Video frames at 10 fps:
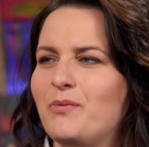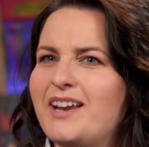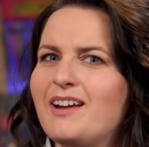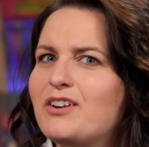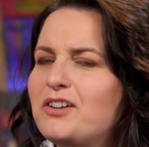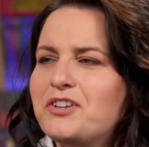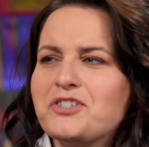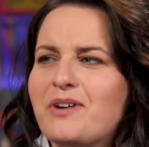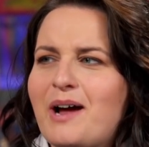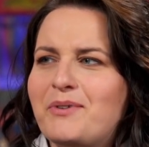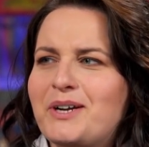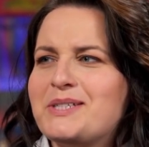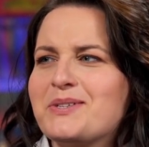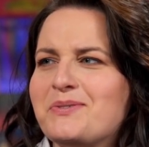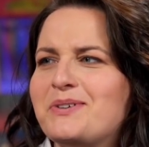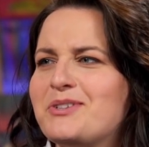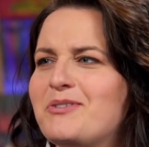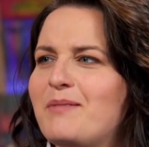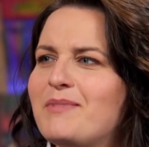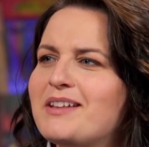We never learned grammar in school,
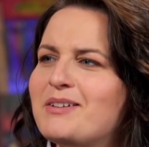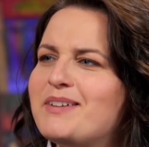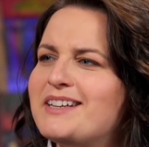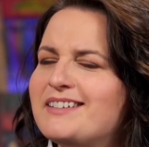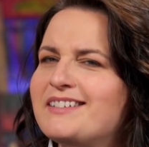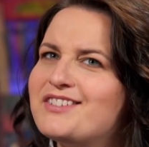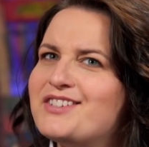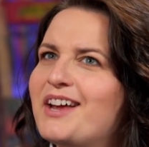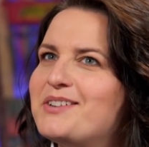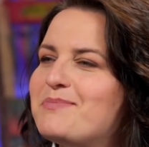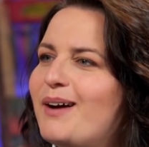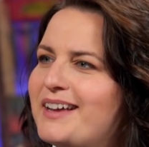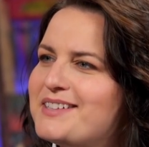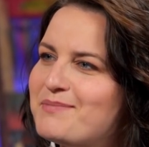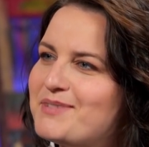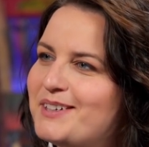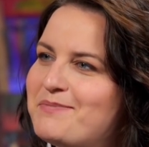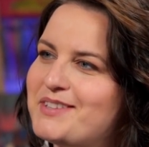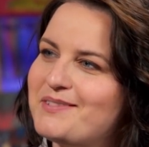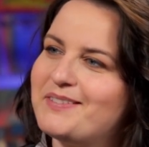so I'm a little bit stunned by it sometimes.